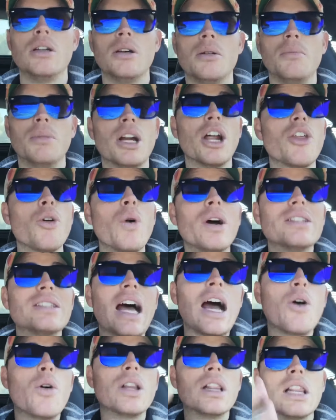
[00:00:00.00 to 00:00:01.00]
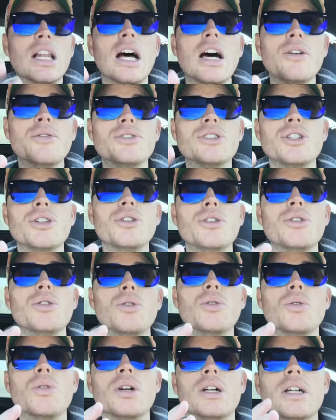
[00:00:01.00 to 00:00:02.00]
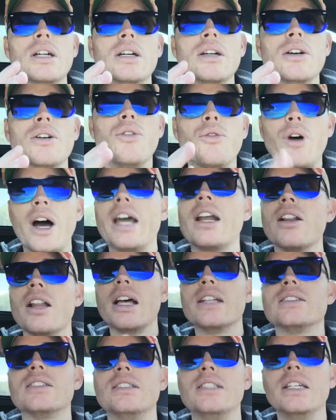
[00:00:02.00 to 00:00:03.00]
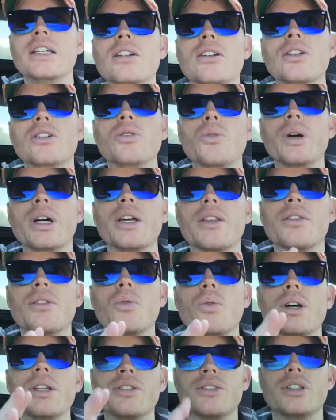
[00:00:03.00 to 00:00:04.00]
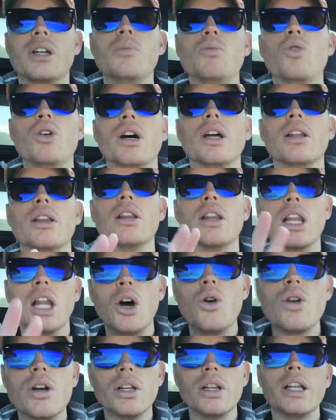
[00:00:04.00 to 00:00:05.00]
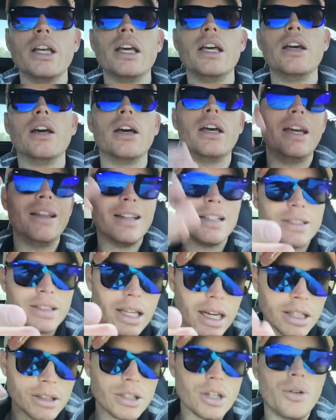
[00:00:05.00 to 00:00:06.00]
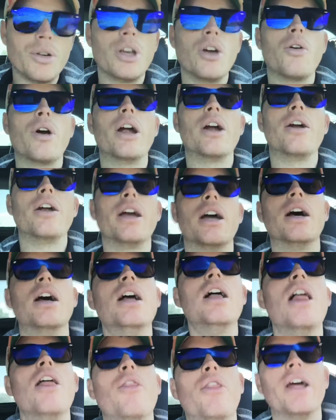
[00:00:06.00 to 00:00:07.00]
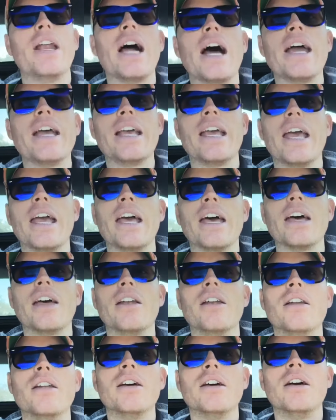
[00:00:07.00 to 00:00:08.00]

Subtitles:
But otherwise, I would love to finalize a deal with someone locally in the San Antonio area that I can